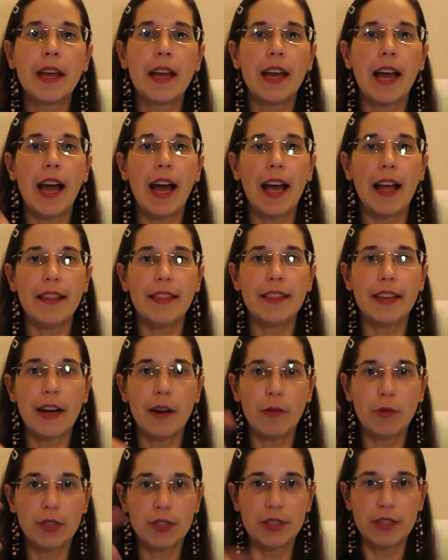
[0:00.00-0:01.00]
and that
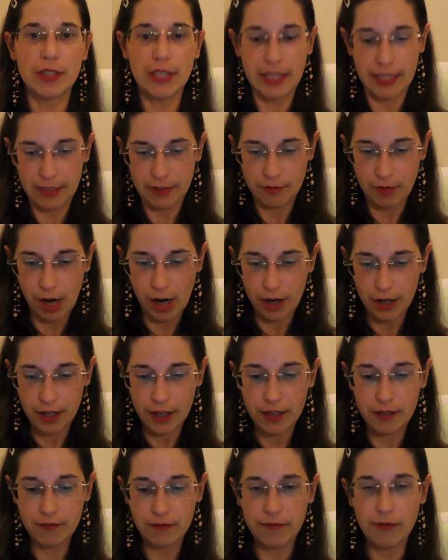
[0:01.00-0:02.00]
was Nikki
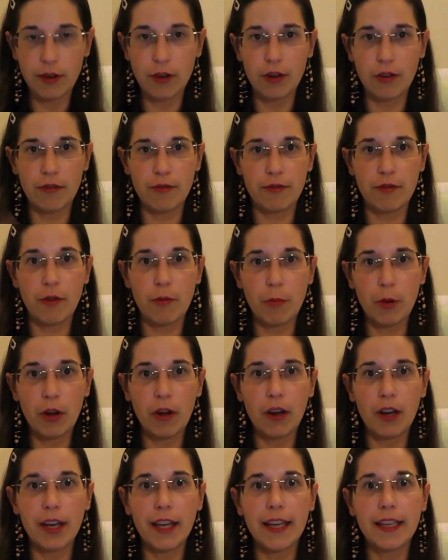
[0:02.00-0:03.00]
Ryan from
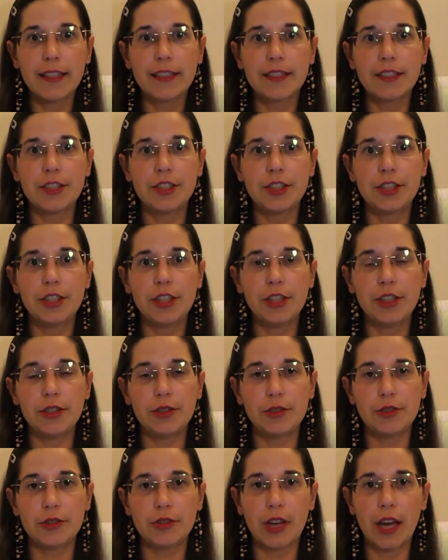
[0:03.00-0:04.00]
fopperholic. She
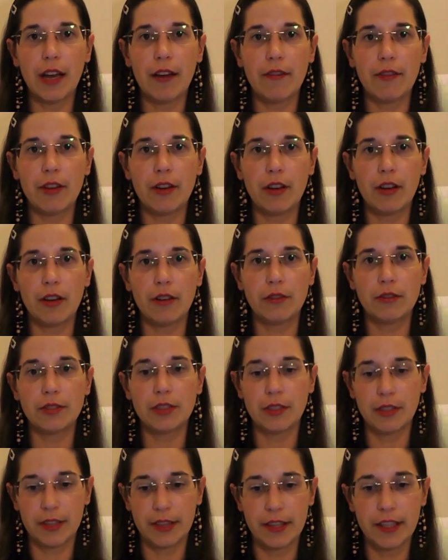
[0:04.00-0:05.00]
used to have a load, I
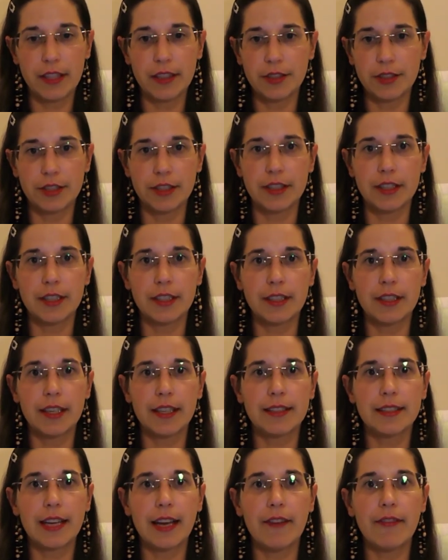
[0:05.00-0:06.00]
think she still does
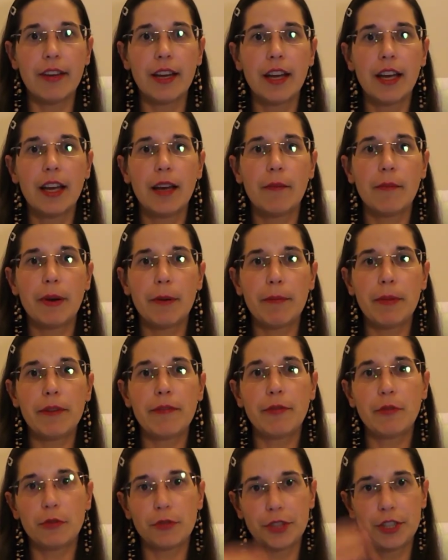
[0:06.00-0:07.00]
have, but
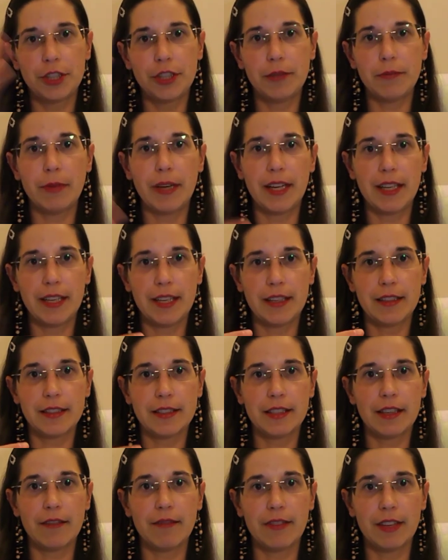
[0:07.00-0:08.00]
before she made
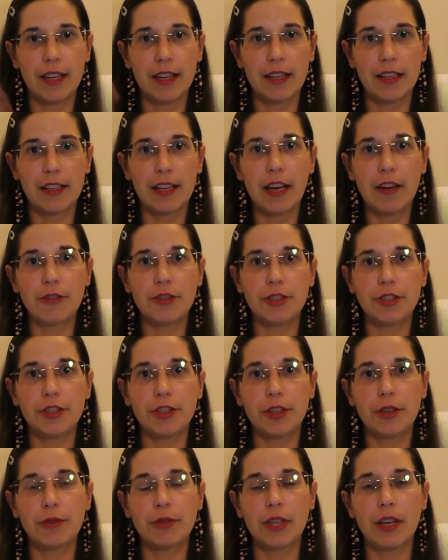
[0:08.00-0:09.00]
herself, like, now she
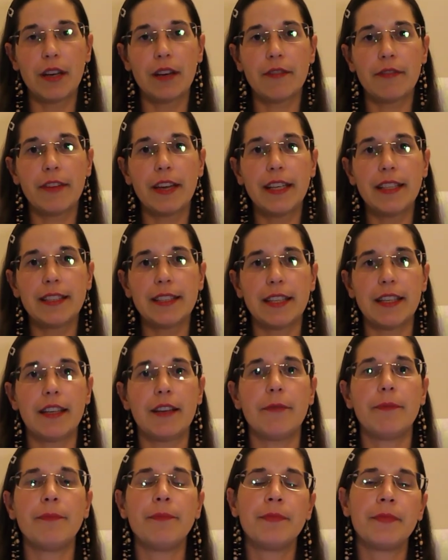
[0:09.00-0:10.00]
shows her face in
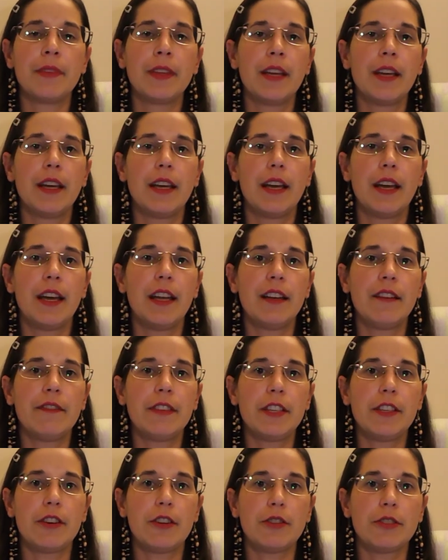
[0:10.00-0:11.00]
the
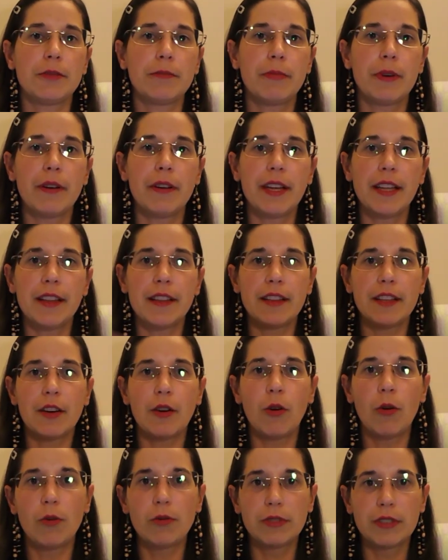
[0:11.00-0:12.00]
videos, but in the
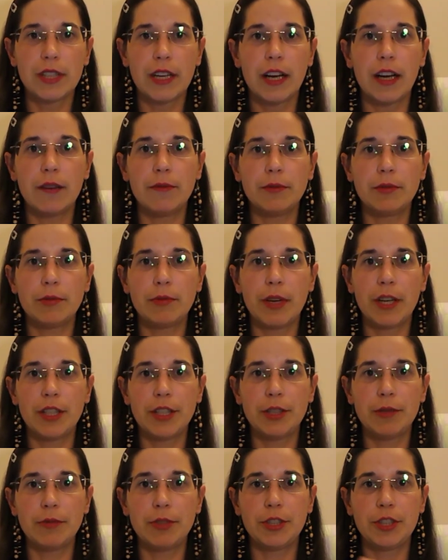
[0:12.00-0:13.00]
old times where she
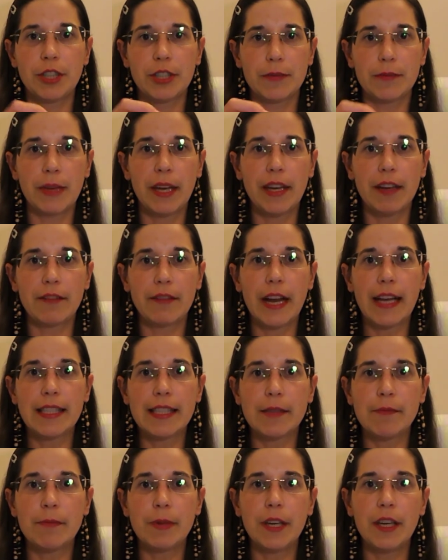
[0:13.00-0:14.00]
would just make a
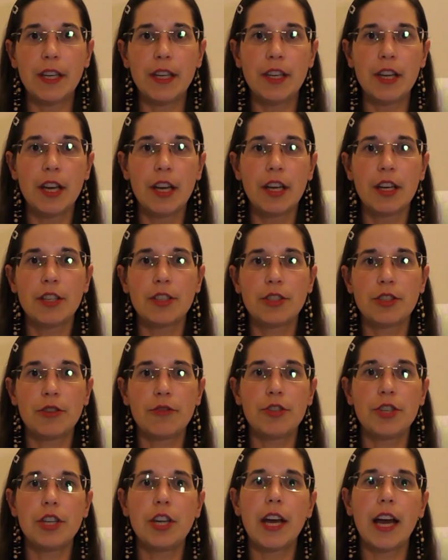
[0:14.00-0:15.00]
recipe, so
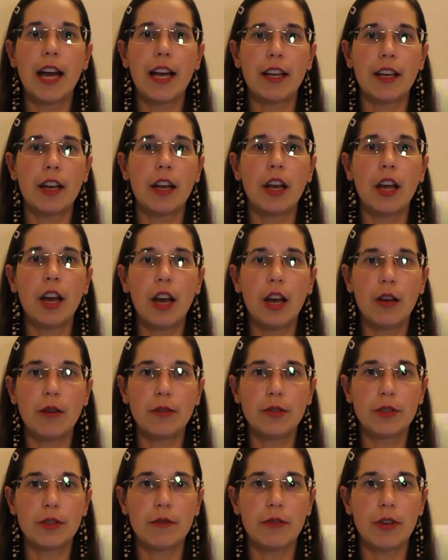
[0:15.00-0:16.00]
she had loads of